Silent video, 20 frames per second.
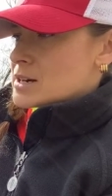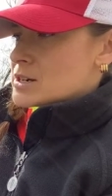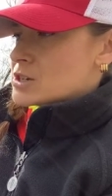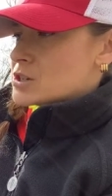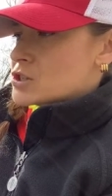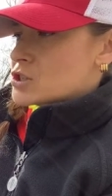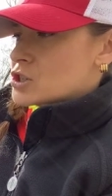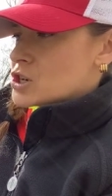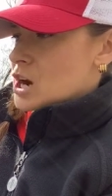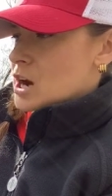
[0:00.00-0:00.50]
to
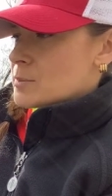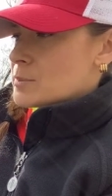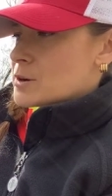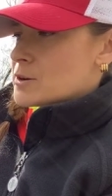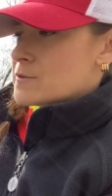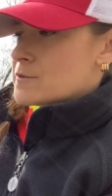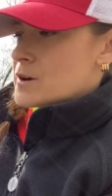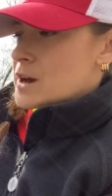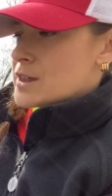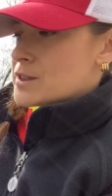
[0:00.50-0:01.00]
stop
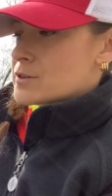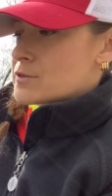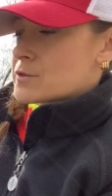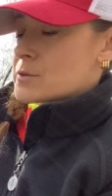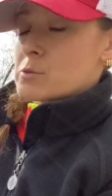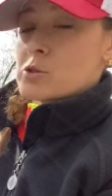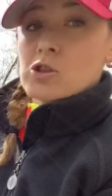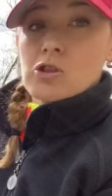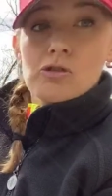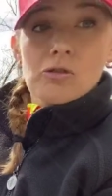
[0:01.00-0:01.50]
her father
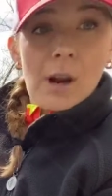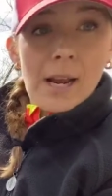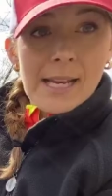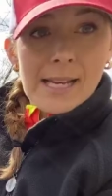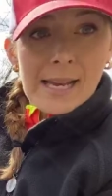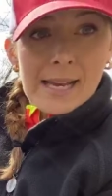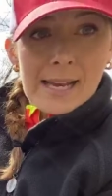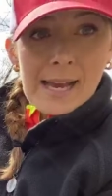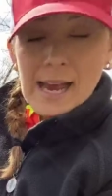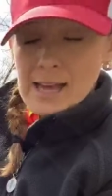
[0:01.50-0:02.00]
from striking